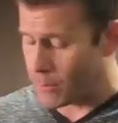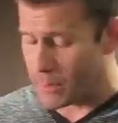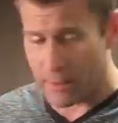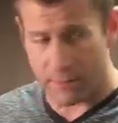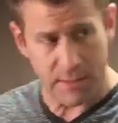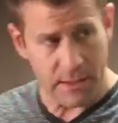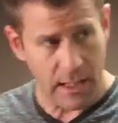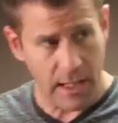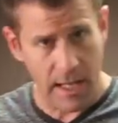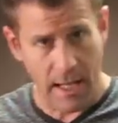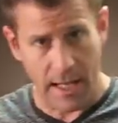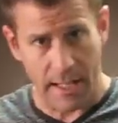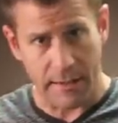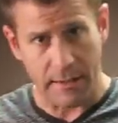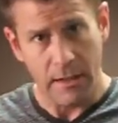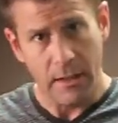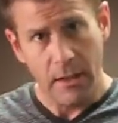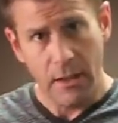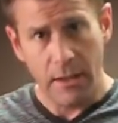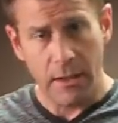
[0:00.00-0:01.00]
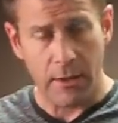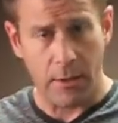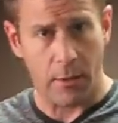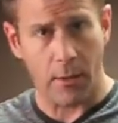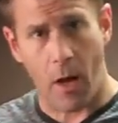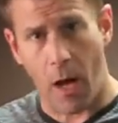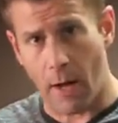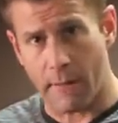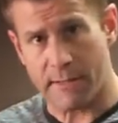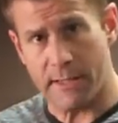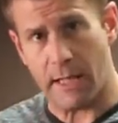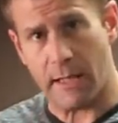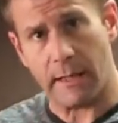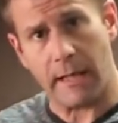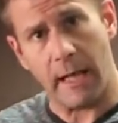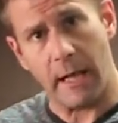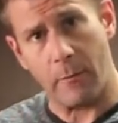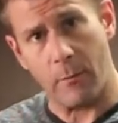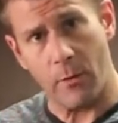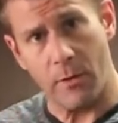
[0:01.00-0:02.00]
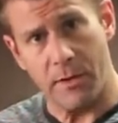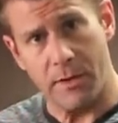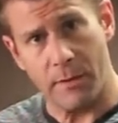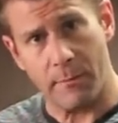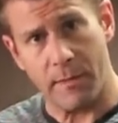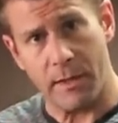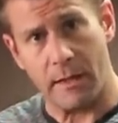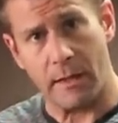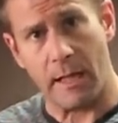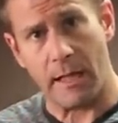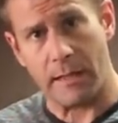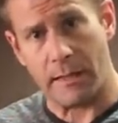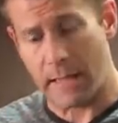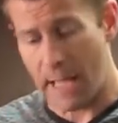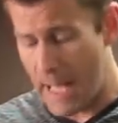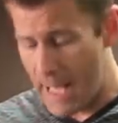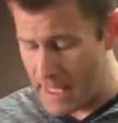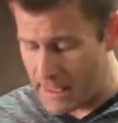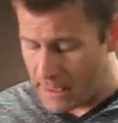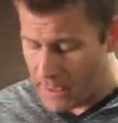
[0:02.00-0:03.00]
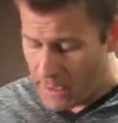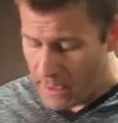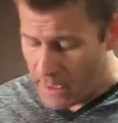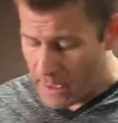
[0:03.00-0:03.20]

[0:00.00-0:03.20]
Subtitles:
but if say I had an offset camera or something like that,